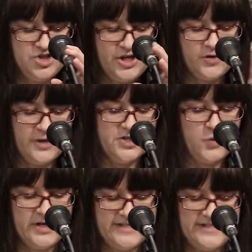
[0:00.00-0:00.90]
January
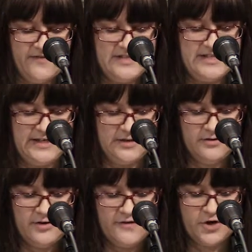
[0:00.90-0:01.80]
2017,
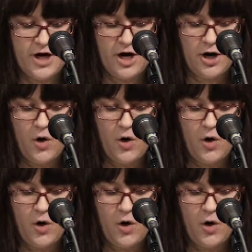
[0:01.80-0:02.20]
Governor Eric